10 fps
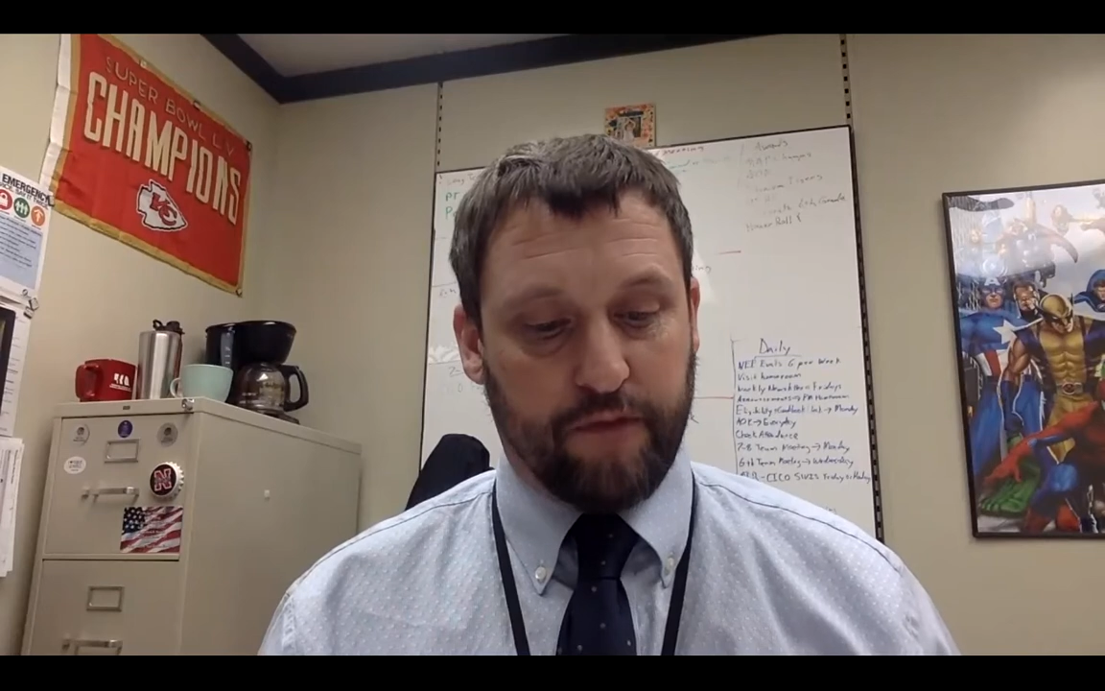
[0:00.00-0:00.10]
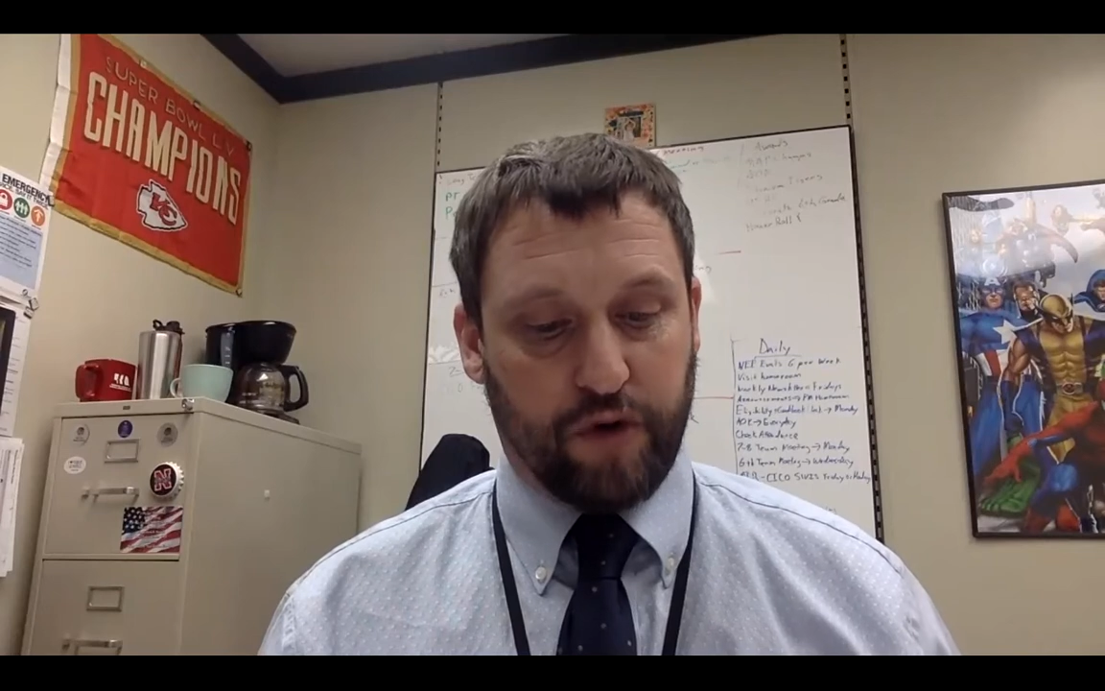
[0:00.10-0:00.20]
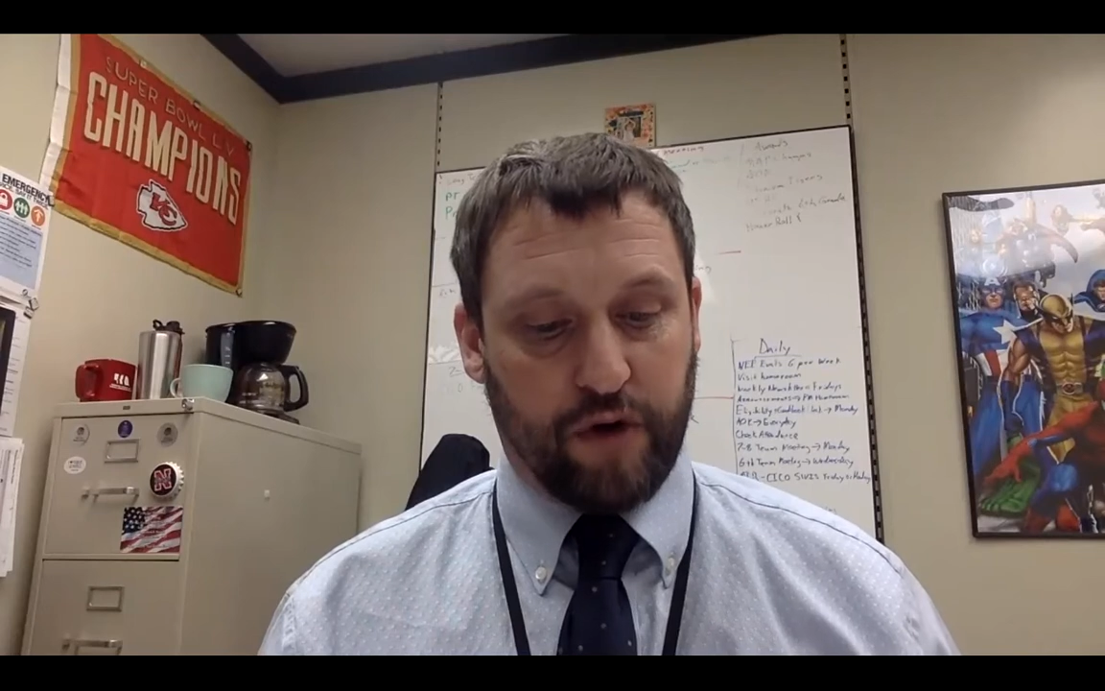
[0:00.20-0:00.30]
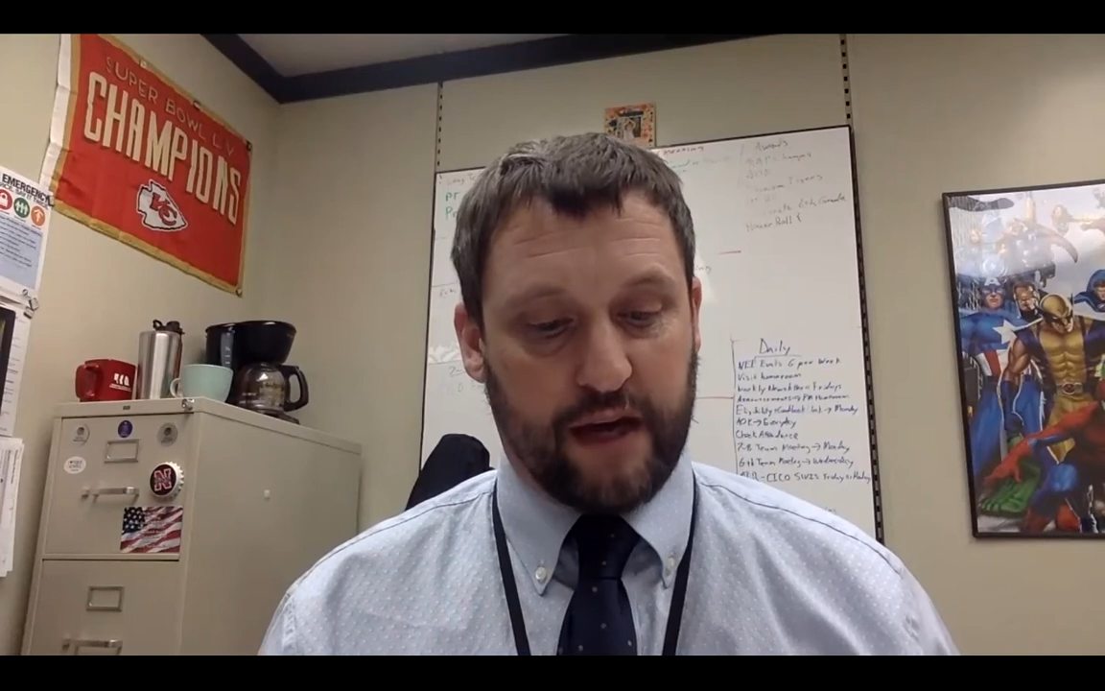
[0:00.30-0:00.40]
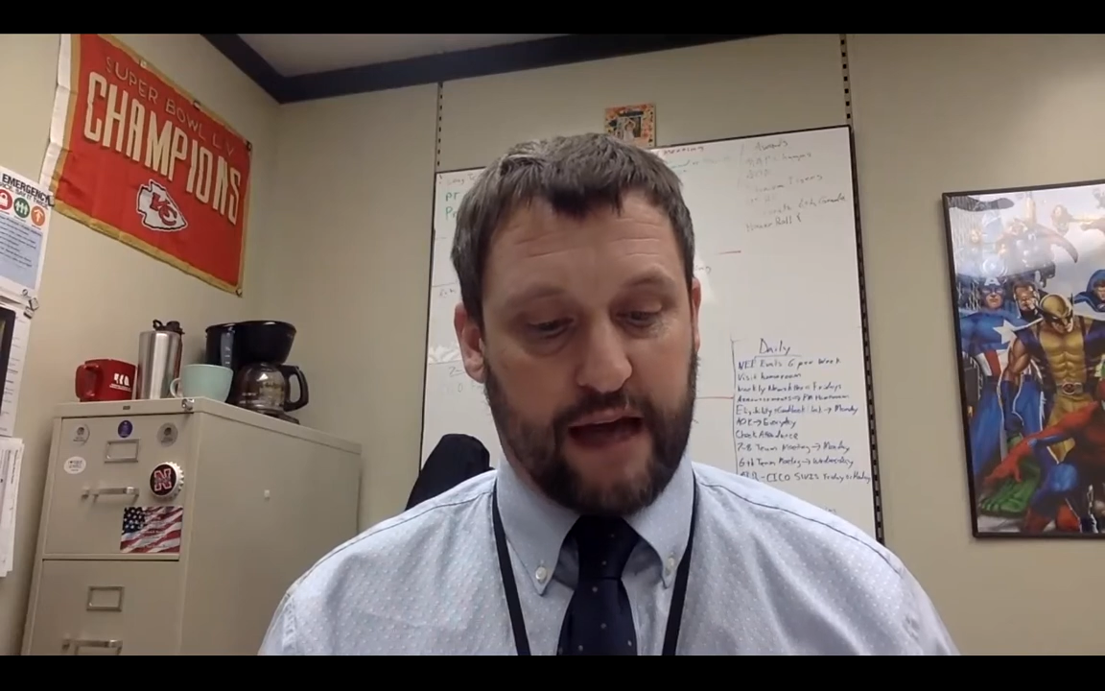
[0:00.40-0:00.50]

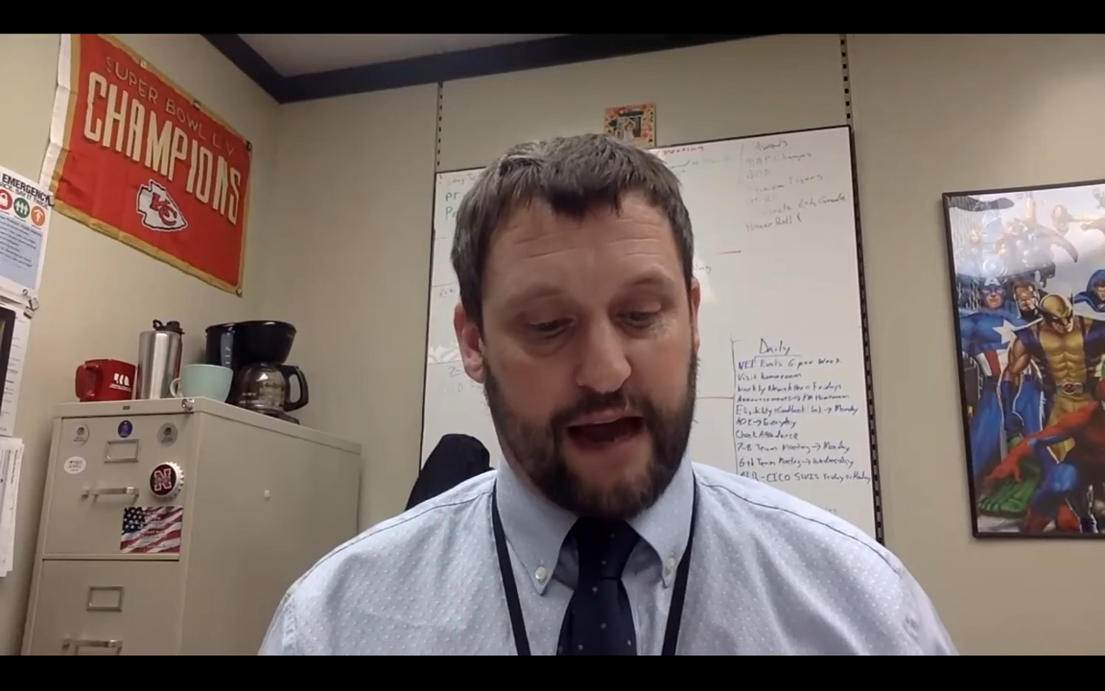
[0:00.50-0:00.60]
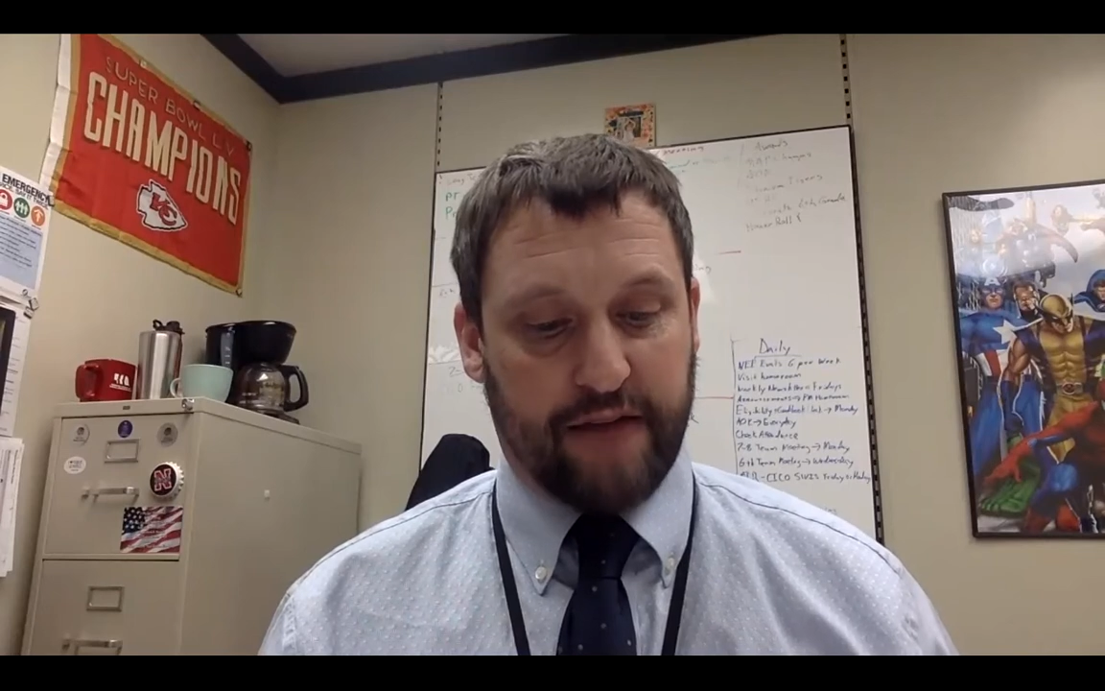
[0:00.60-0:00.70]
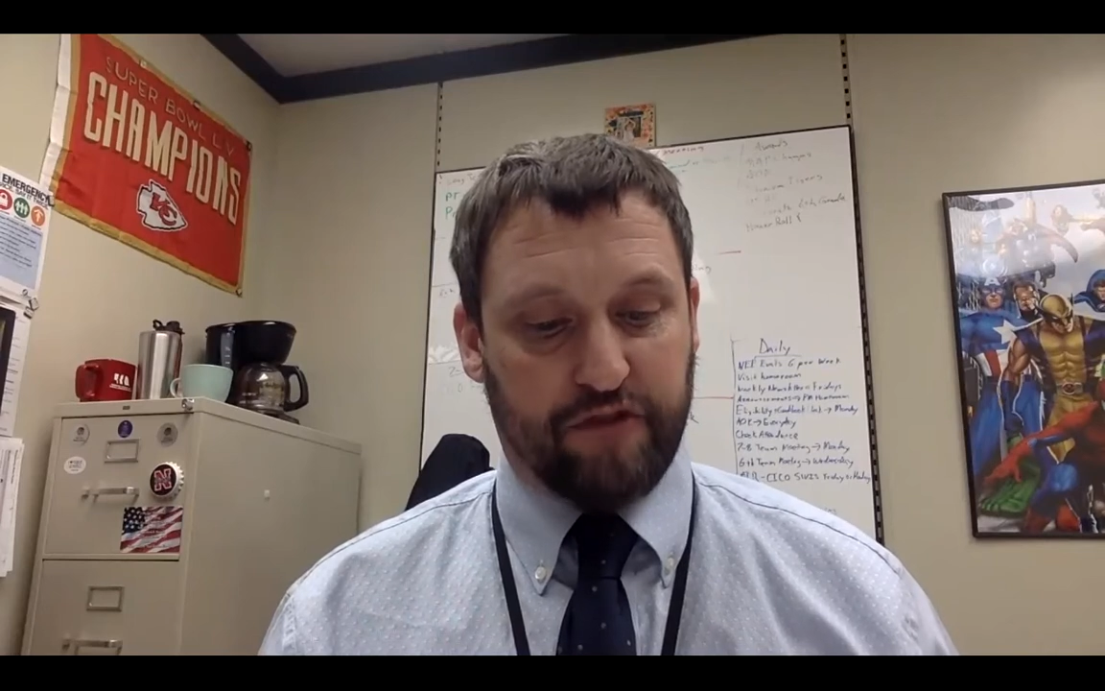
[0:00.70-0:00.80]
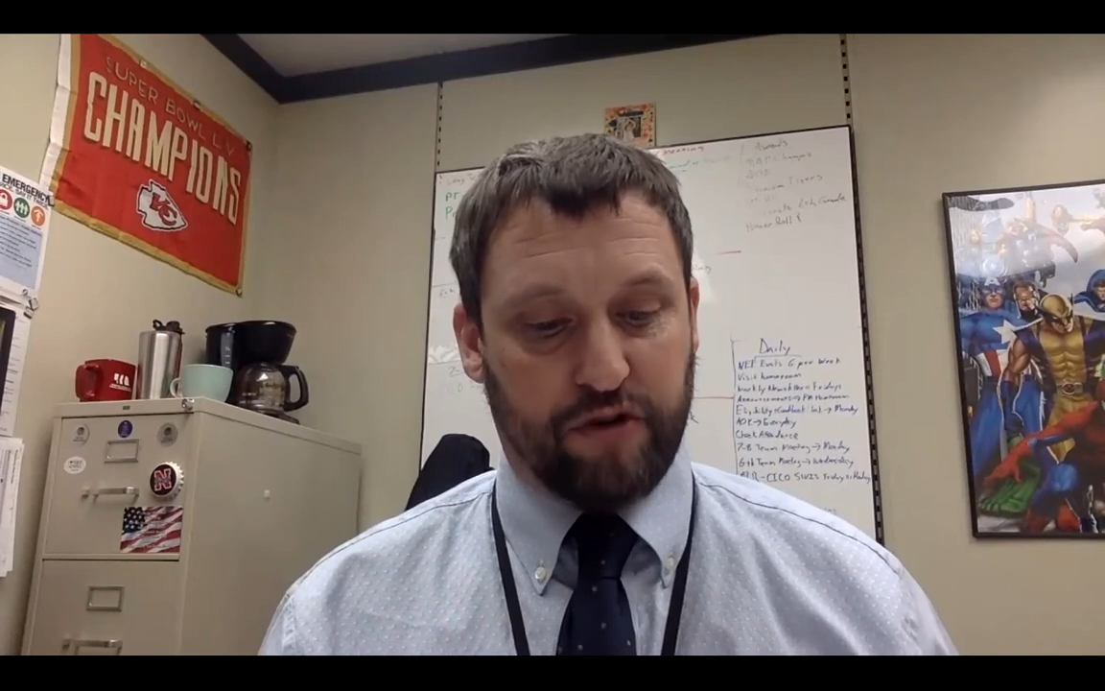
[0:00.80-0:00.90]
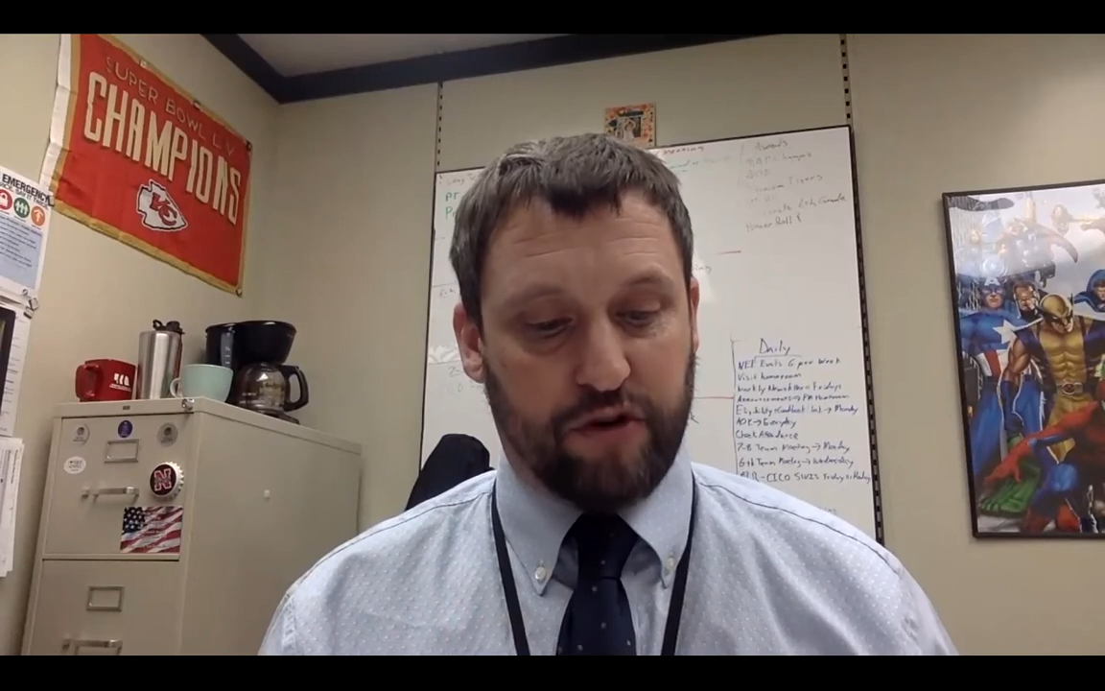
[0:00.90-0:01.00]
during
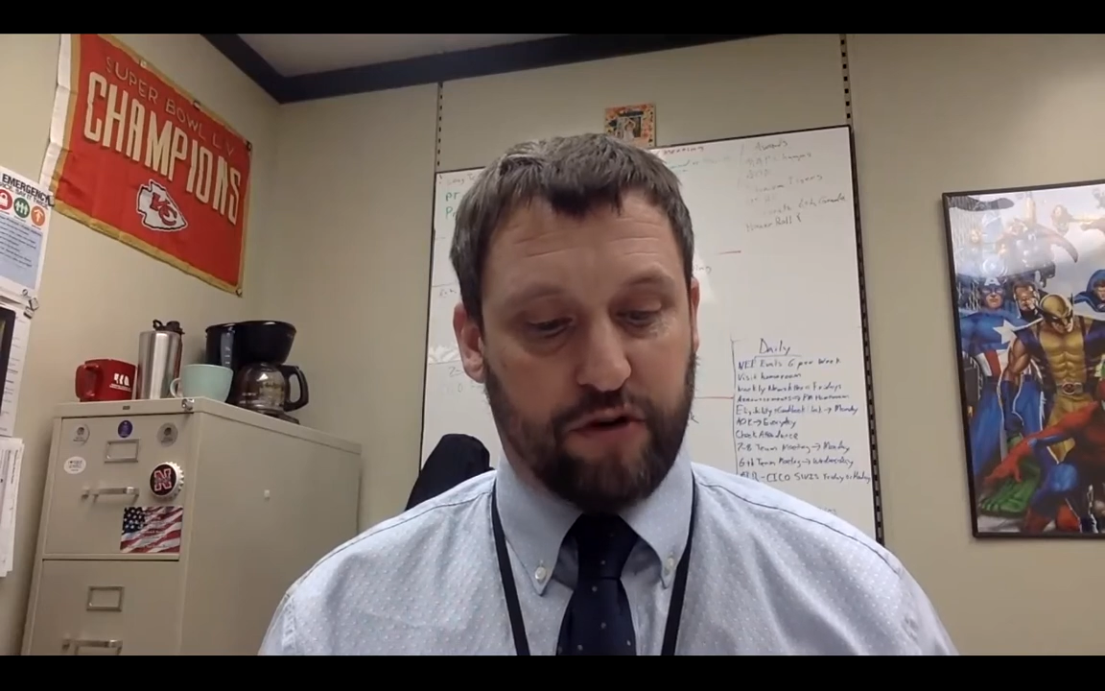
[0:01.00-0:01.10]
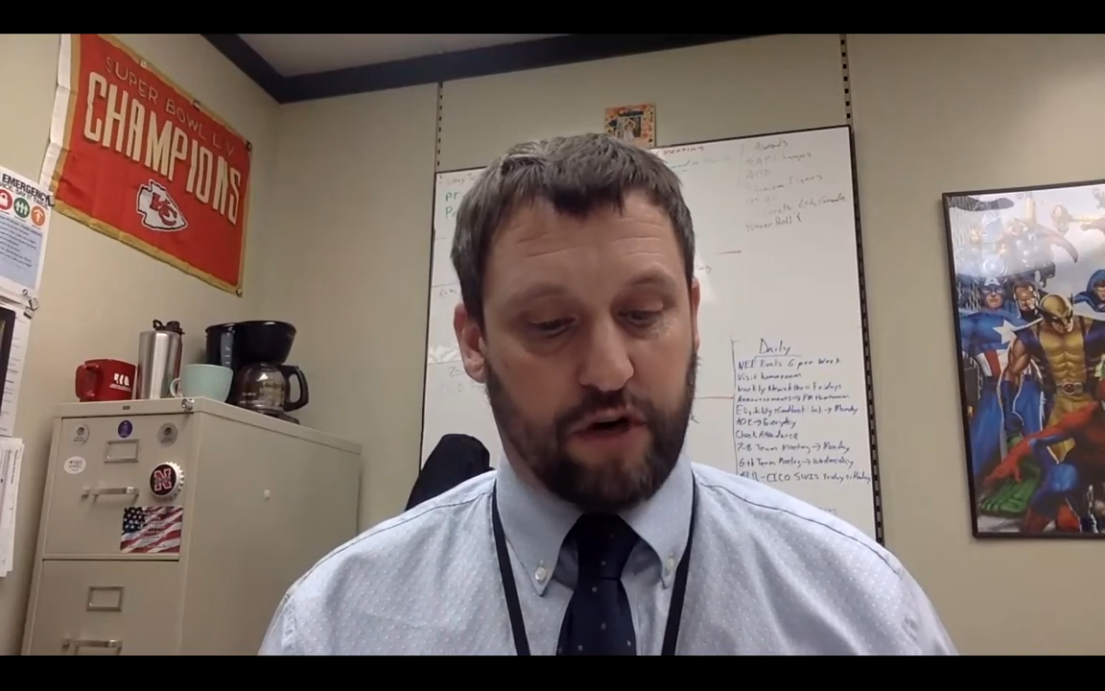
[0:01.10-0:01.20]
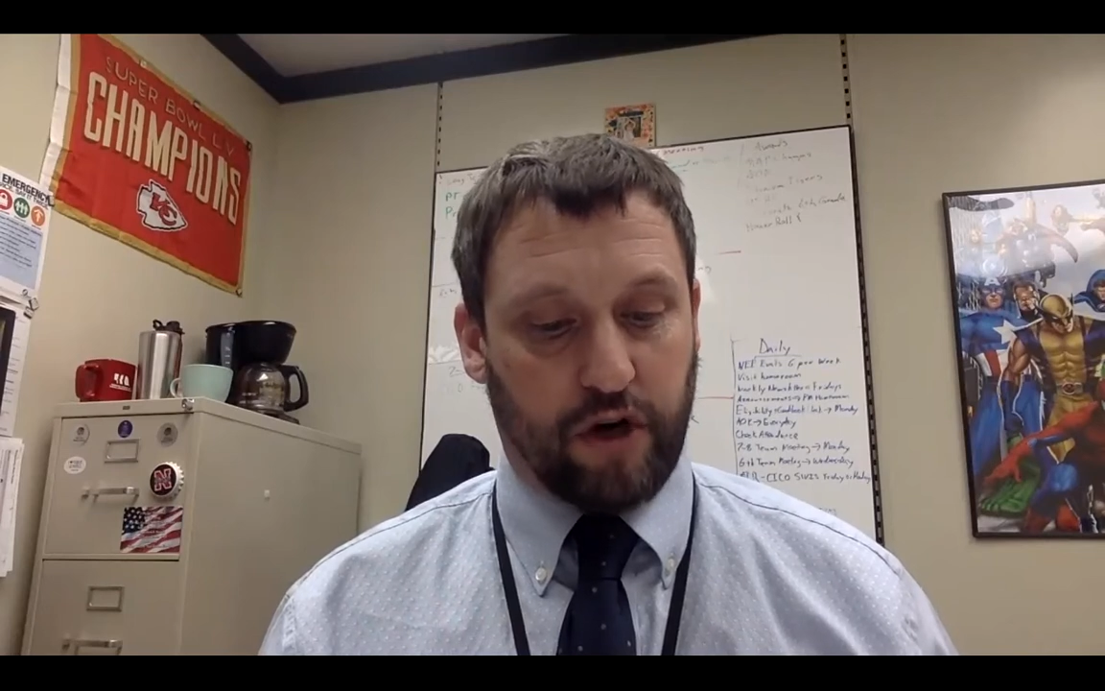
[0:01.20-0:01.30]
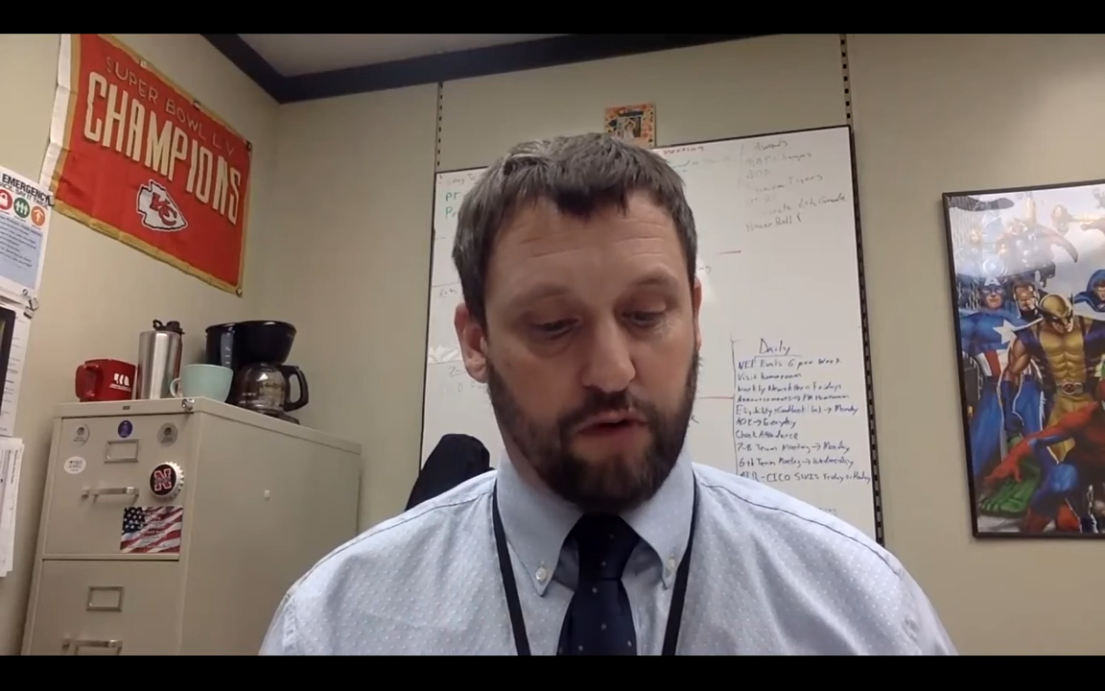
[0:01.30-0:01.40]
afternoon